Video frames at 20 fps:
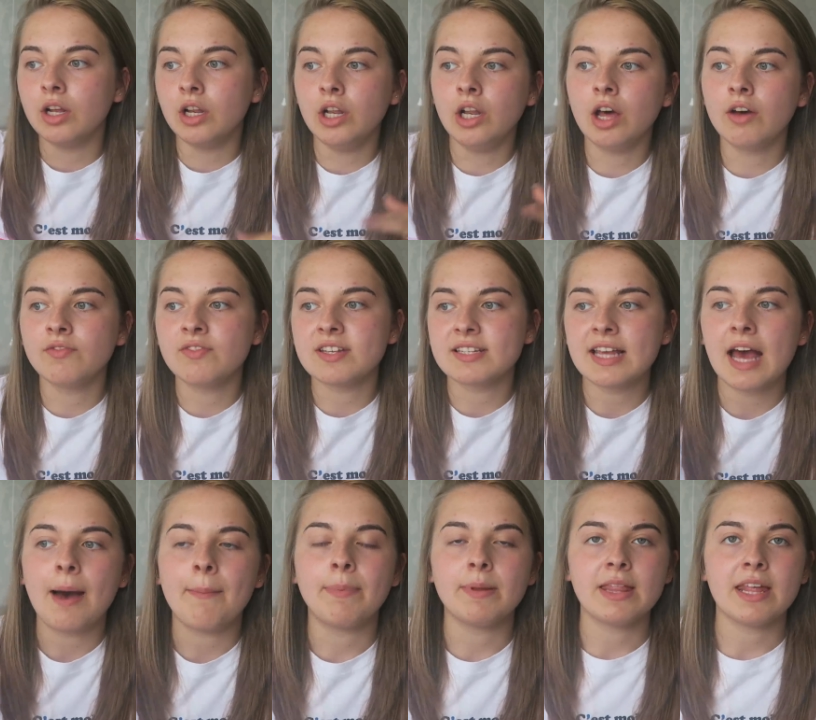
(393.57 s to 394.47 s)
love this
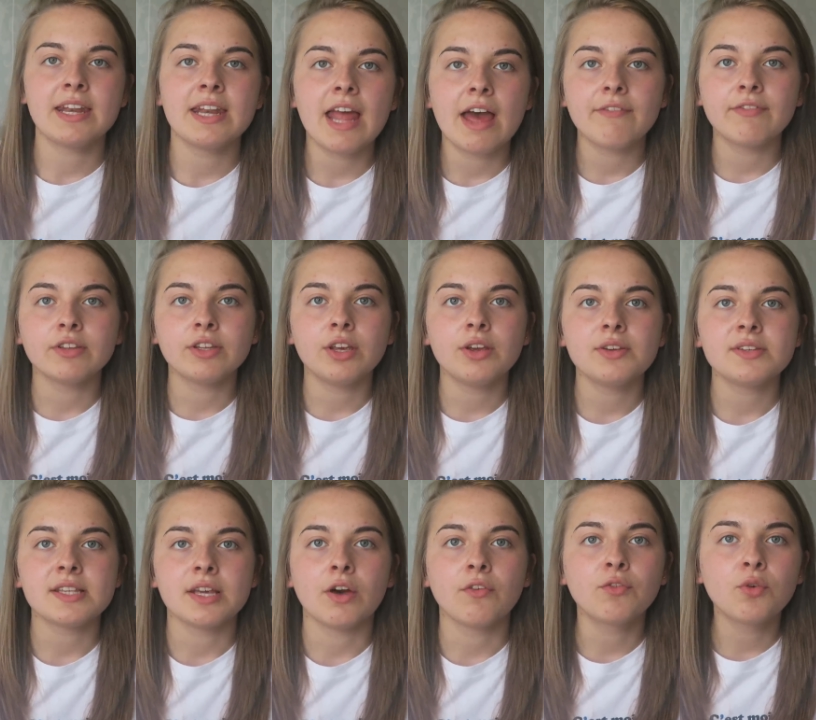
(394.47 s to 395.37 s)
app, but then never
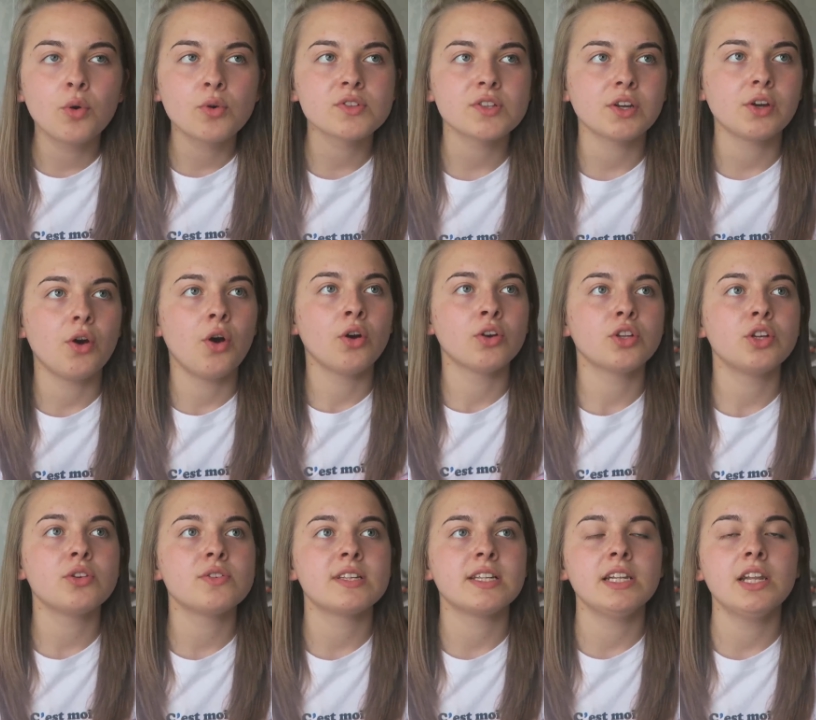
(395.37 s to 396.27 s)
use it. Of course I can't
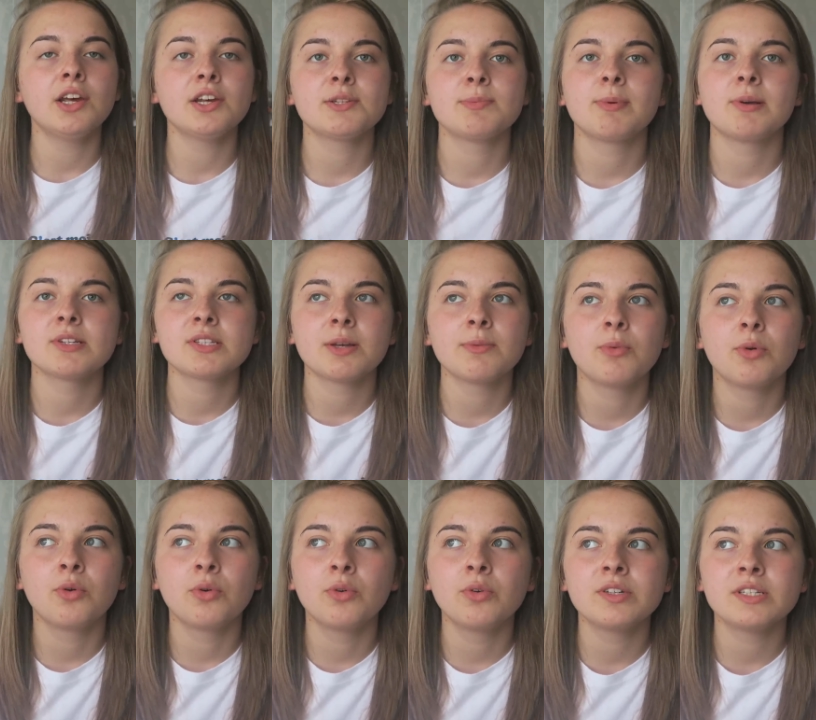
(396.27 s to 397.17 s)
use it loads because
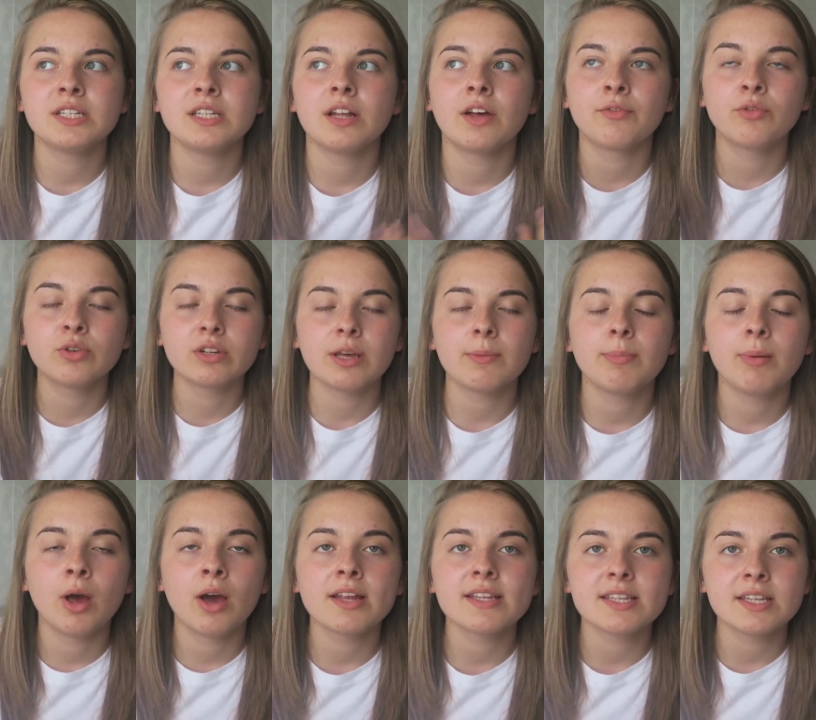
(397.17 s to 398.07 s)
I've already
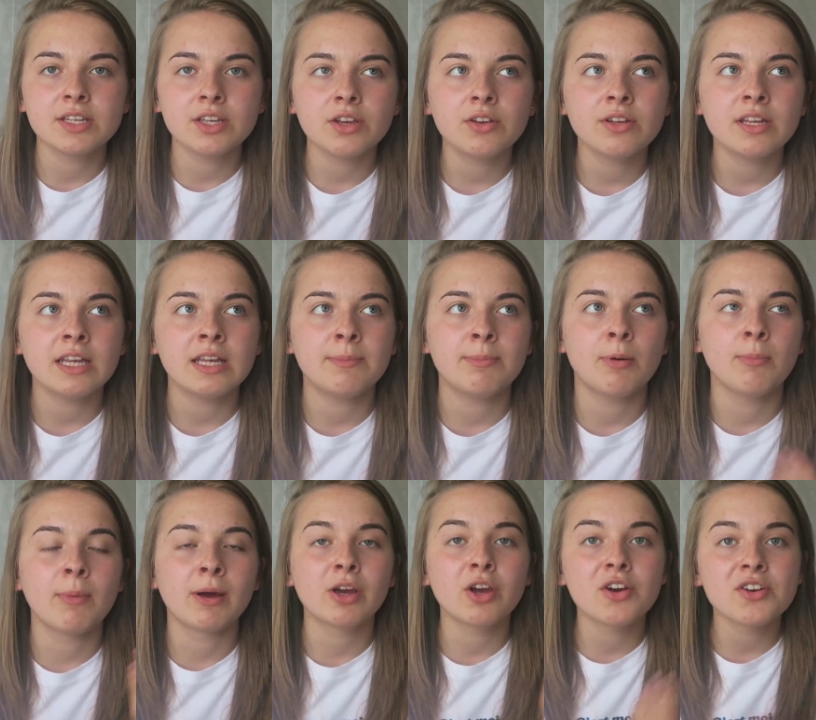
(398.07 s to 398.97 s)
applied to uni,
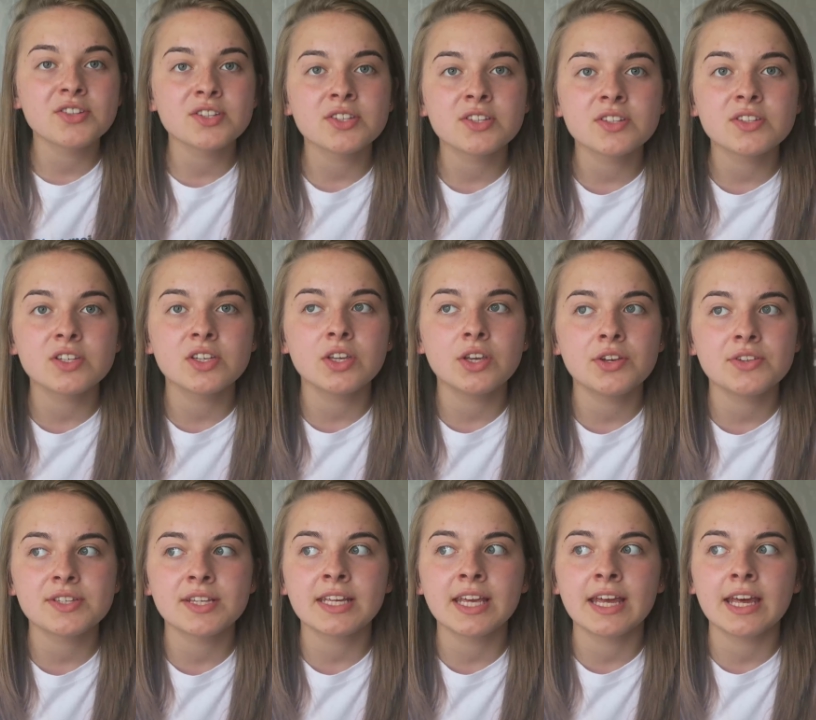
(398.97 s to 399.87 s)
but my cousins are
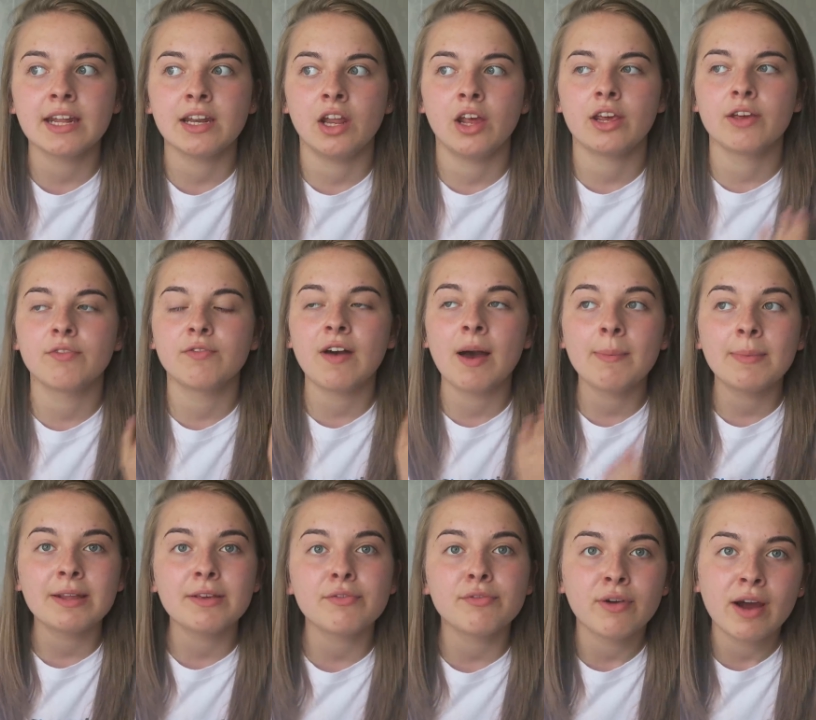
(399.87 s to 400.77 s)
using it, like
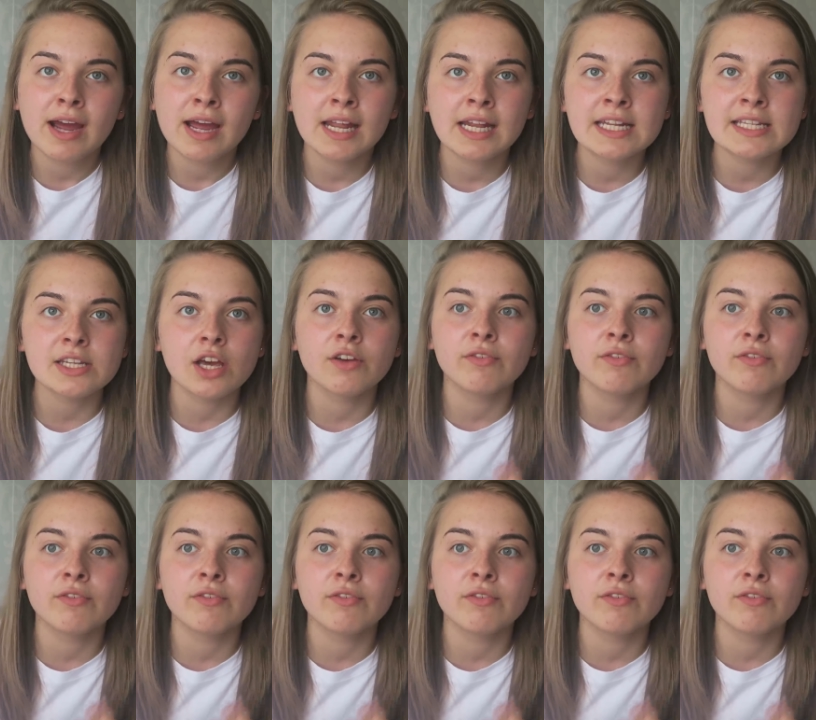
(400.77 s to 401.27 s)
family, friends.